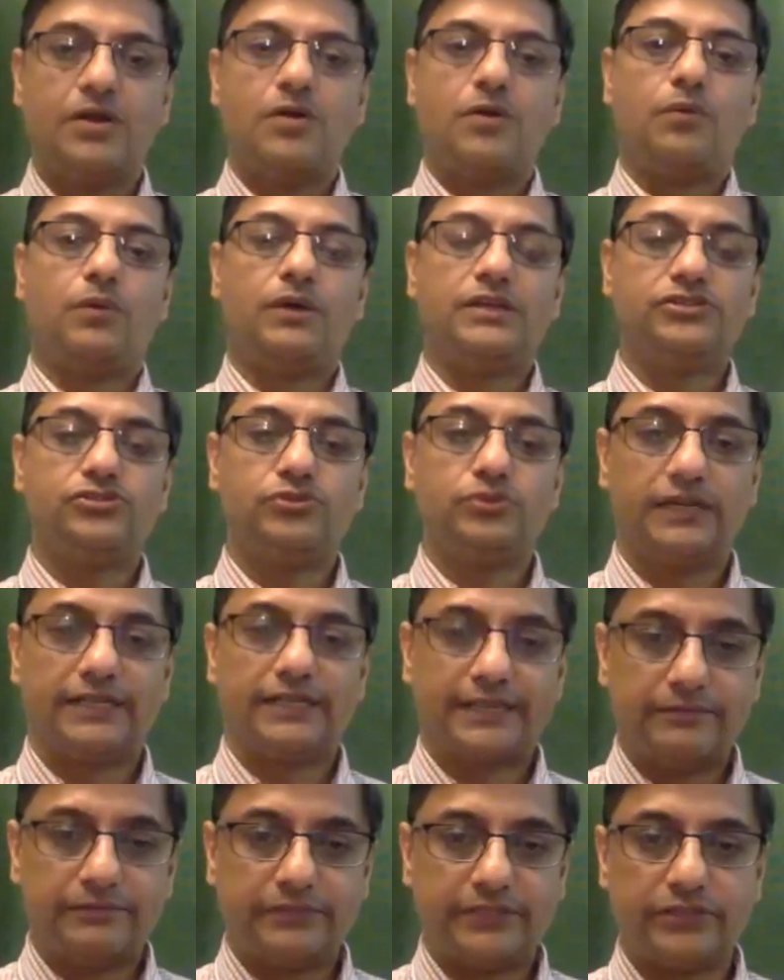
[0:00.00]
once you
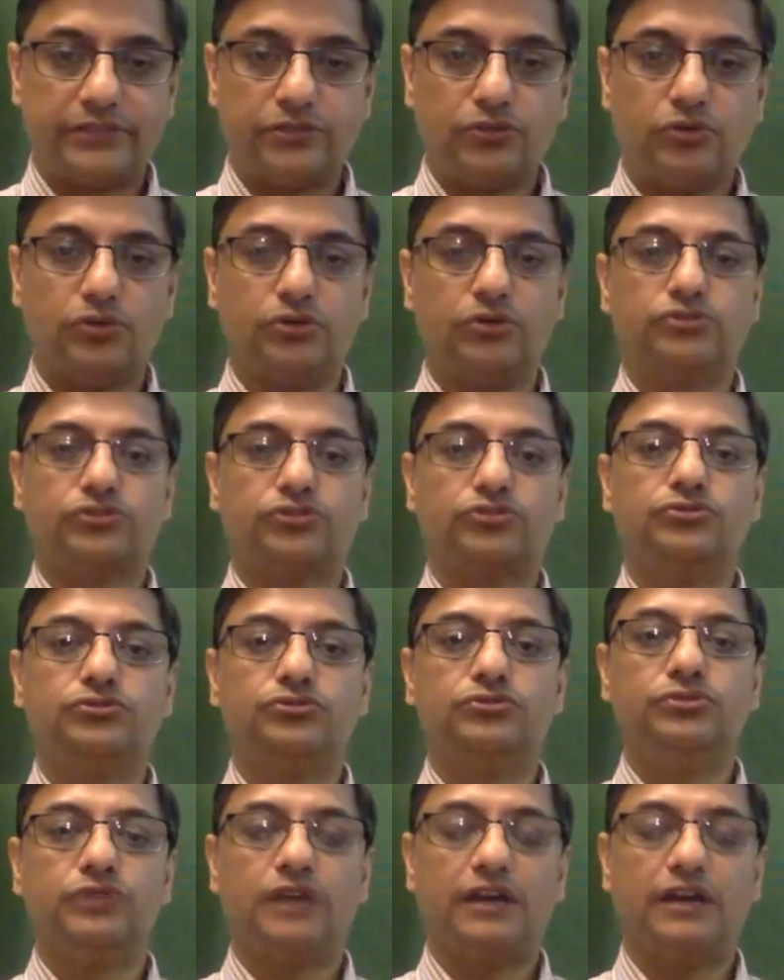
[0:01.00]
attempted to go through